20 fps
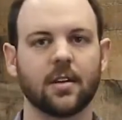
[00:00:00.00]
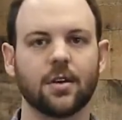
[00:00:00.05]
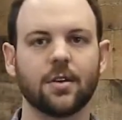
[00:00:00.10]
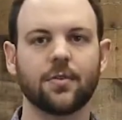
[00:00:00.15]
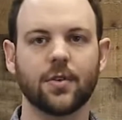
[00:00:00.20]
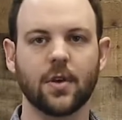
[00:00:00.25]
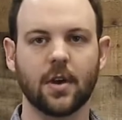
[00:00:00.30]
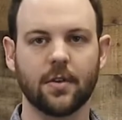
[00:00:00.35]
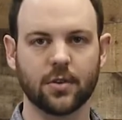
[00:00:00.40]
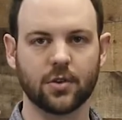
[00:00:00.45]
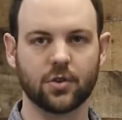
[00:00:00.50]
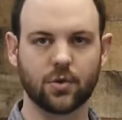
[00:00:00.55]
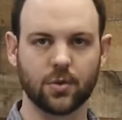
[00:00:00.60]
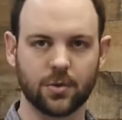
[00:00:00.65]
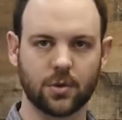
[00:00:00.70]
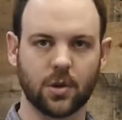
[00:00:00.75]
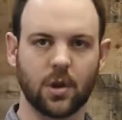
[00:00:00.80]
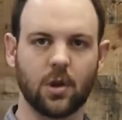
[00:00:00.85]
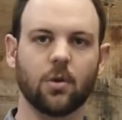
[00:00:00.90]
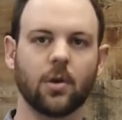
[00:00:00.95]
If you have a
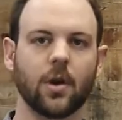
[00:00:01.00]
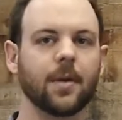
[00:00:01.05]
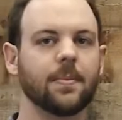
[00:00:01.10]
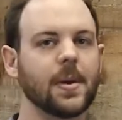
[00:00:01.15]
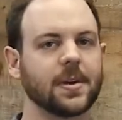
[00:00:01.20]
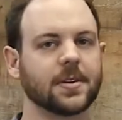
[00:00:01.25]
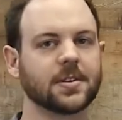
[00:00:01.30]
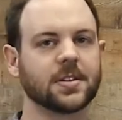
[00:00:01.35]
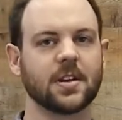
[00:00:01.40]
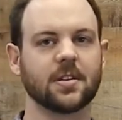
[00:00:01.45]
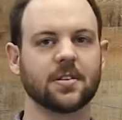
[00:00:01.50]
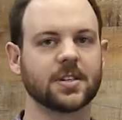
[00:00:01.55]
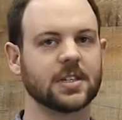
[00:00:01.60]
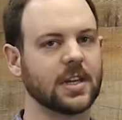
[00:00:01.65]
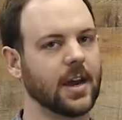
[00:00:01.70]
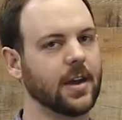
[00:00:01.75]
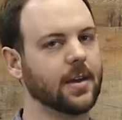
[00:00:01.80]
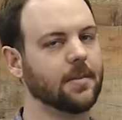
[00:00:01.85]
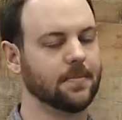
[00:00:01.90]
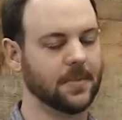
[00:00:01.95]
Truglo or Apex gear sight,